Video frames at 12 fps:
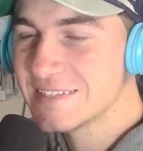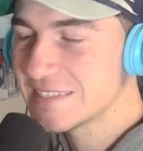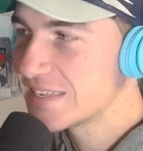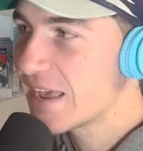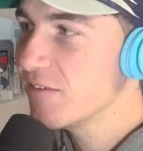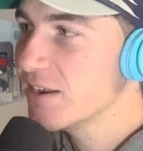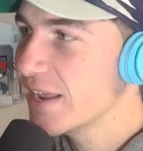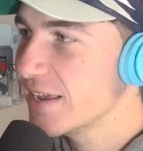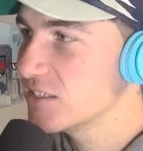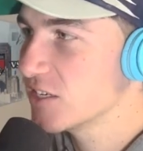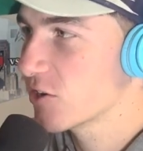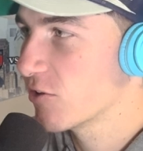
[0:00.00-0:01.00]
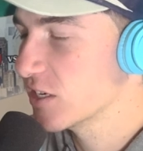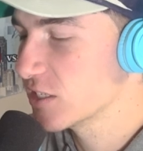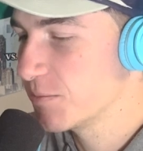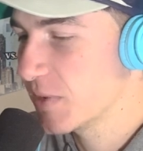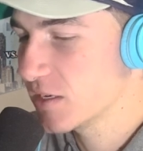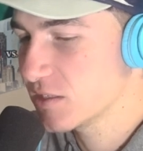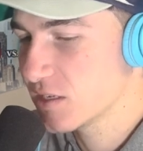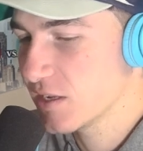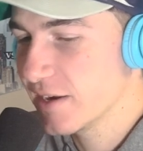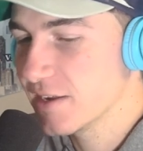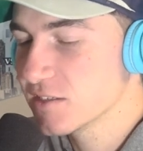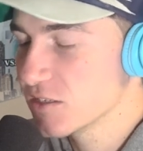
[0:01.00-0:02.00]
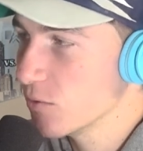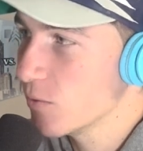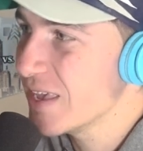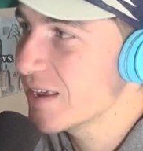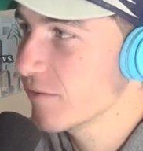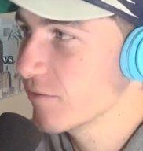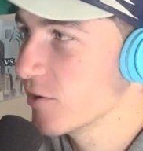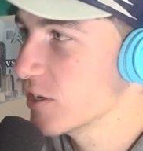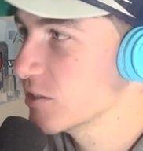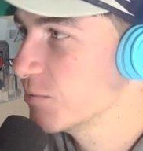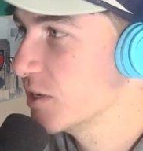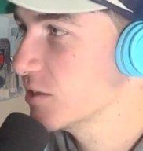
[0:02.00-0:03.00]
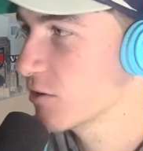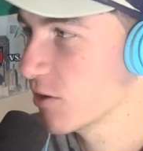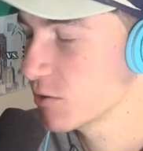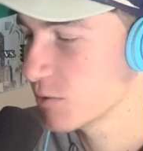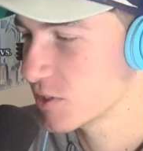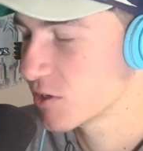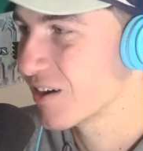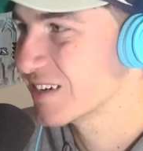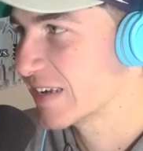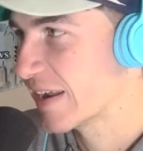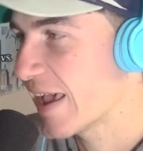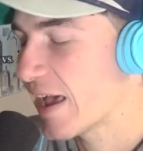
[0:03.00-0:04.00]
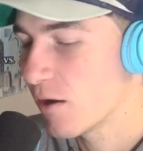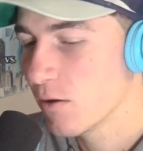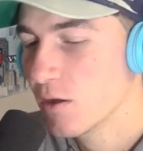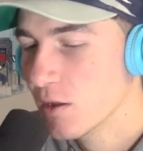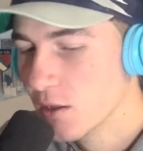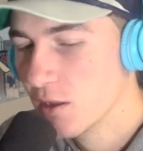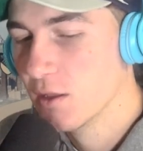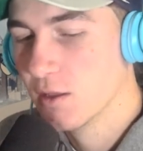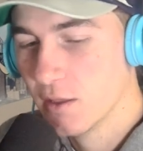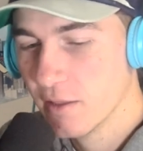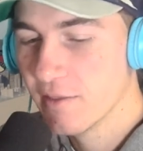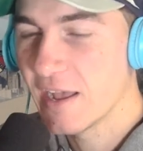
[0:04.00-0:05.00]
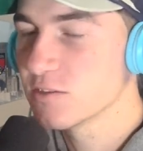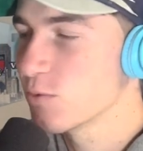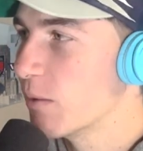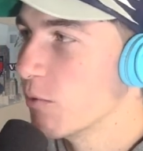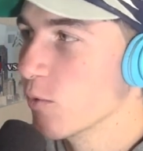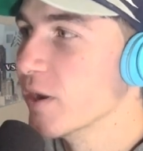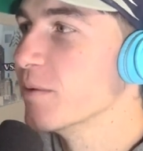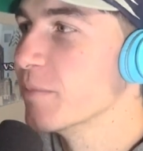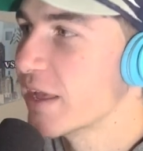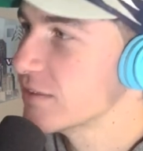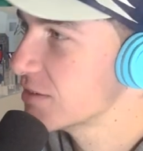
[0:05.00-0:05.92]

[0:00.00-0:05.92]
7 days to Christmas. It is the week of Christmas. Christmas starts now. That's why we're winning bets.